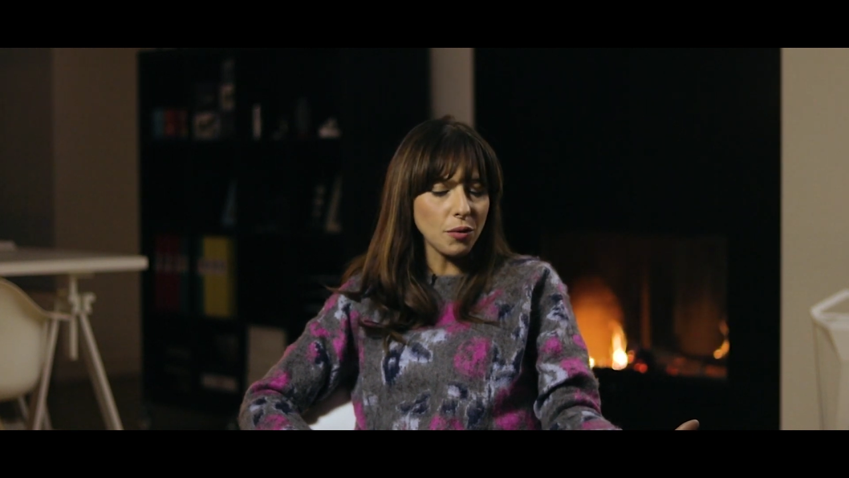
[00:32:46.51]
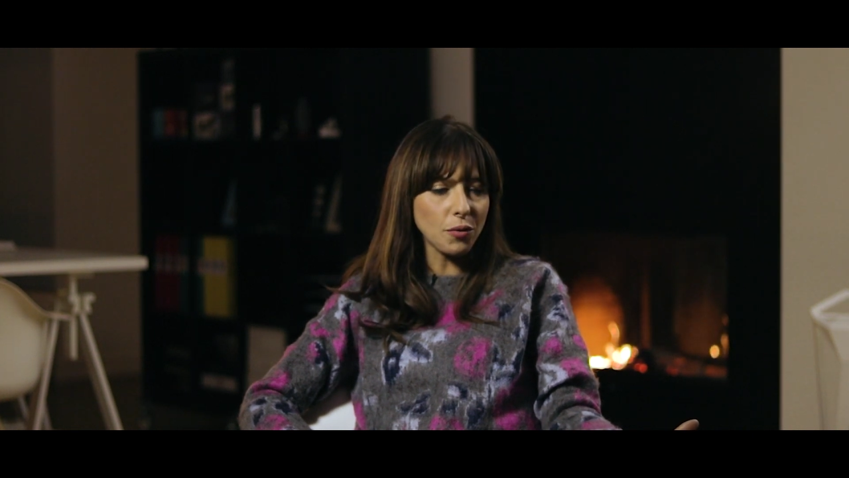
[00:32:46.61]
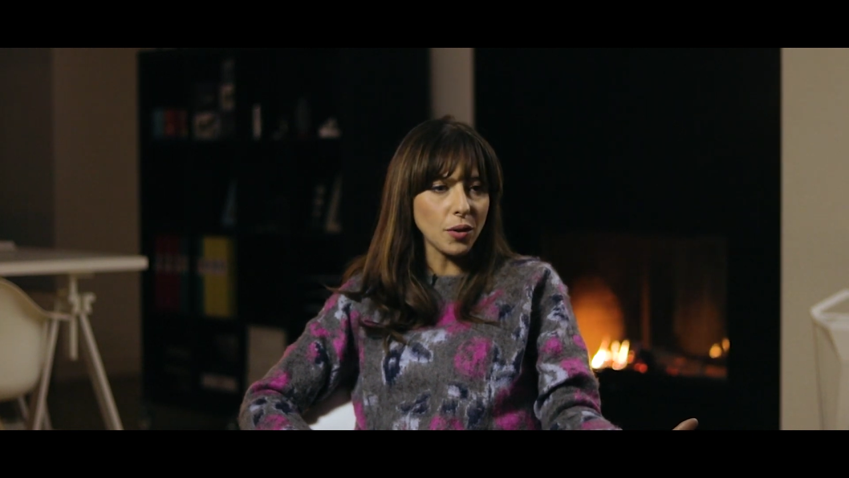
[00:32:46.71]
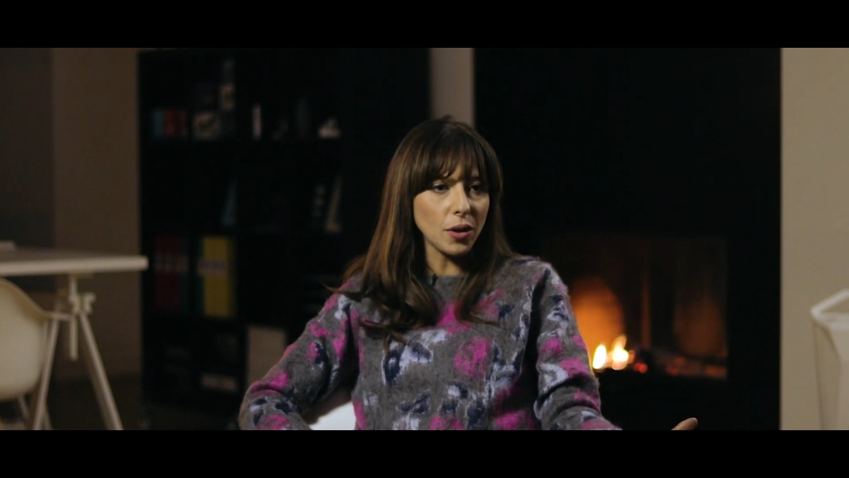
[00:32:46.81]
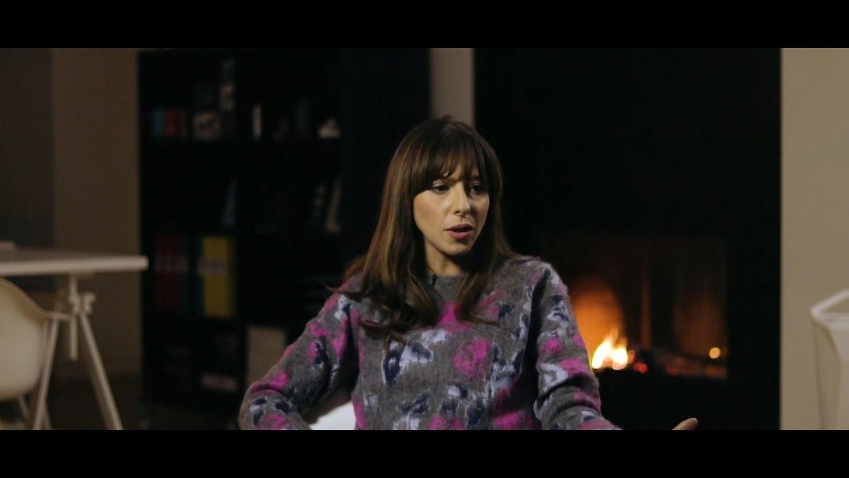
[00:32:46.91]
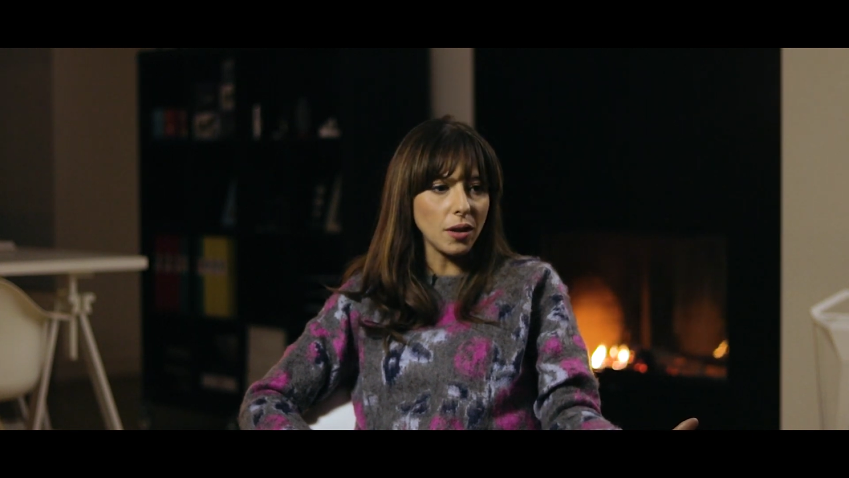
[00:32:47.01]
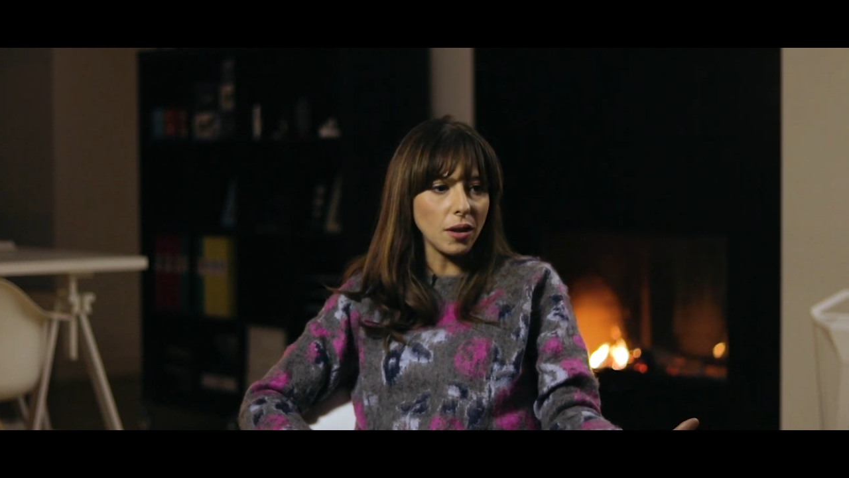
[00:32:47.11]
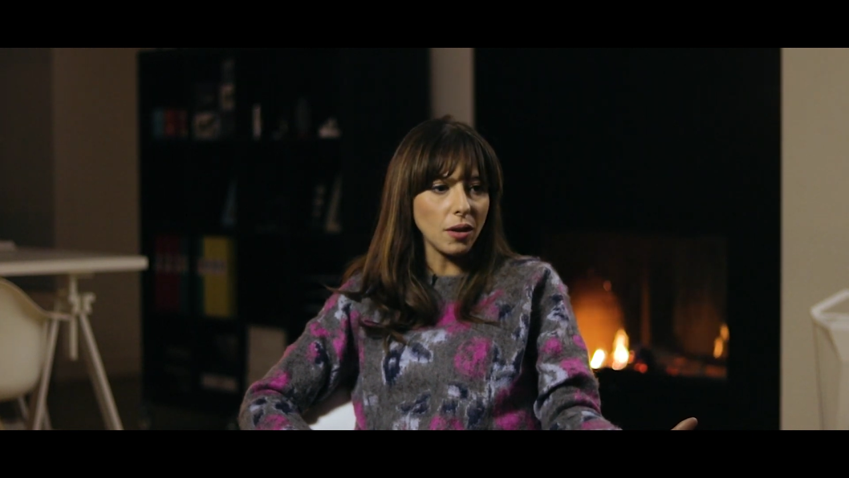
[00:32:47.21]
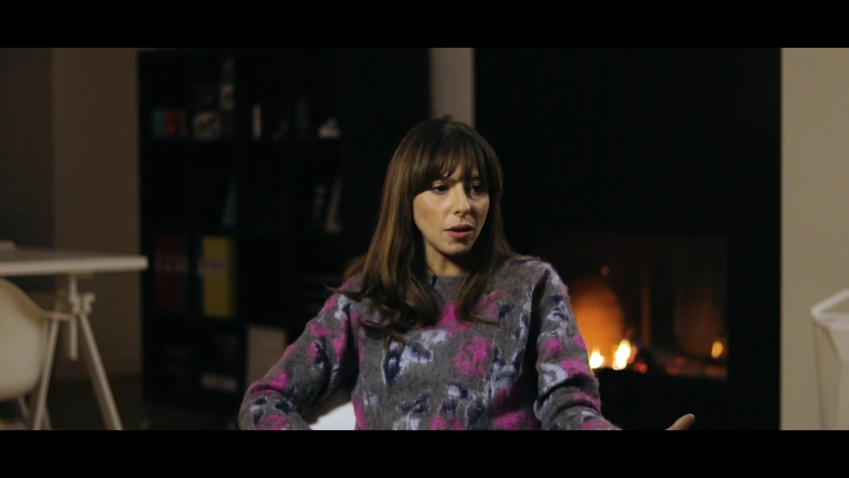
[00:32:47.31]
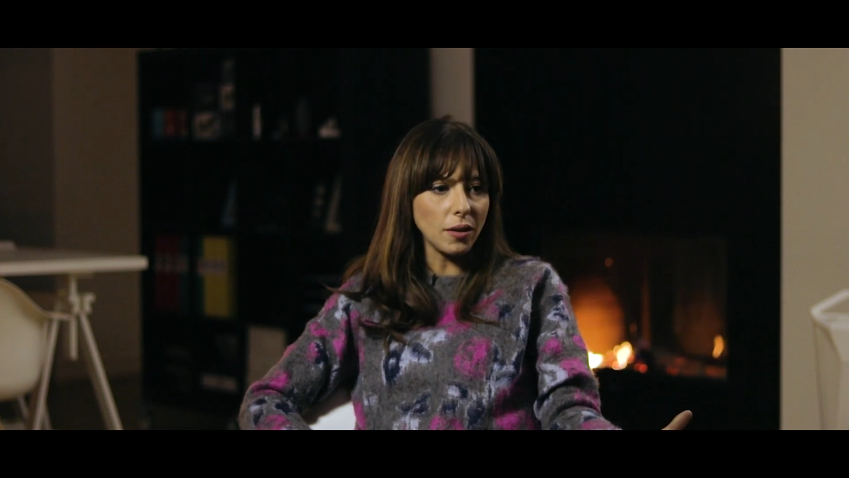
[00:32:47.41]
if
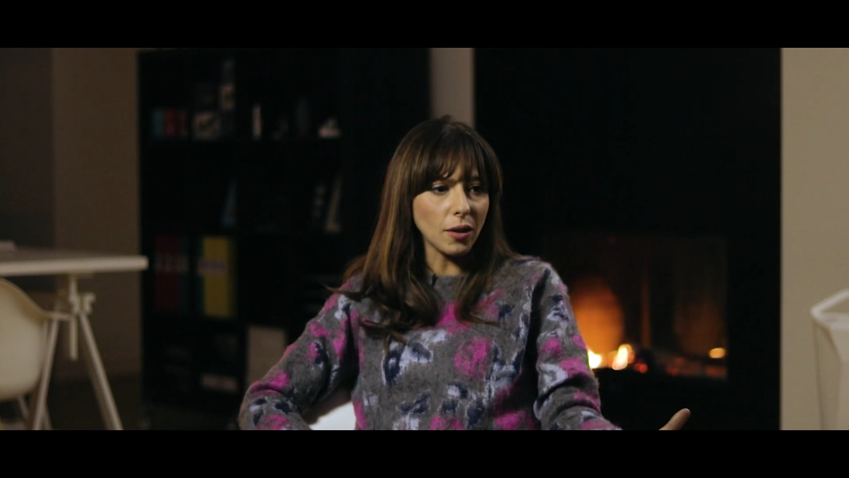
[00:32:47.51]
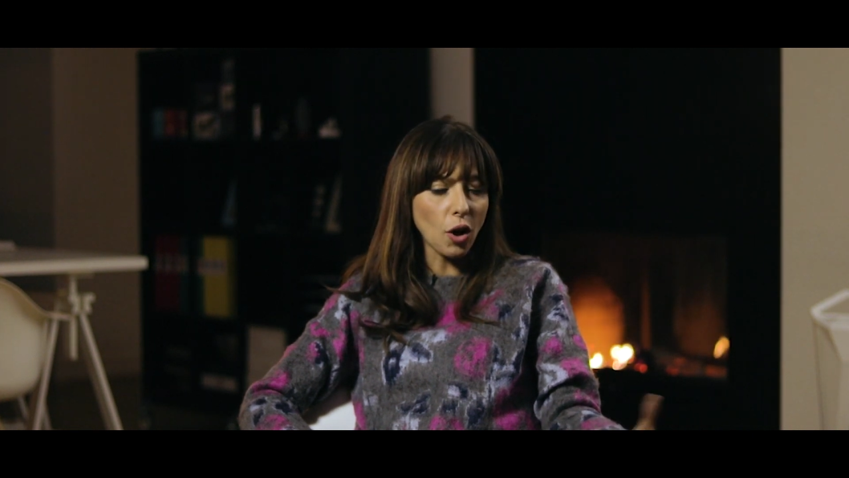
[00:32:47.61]
the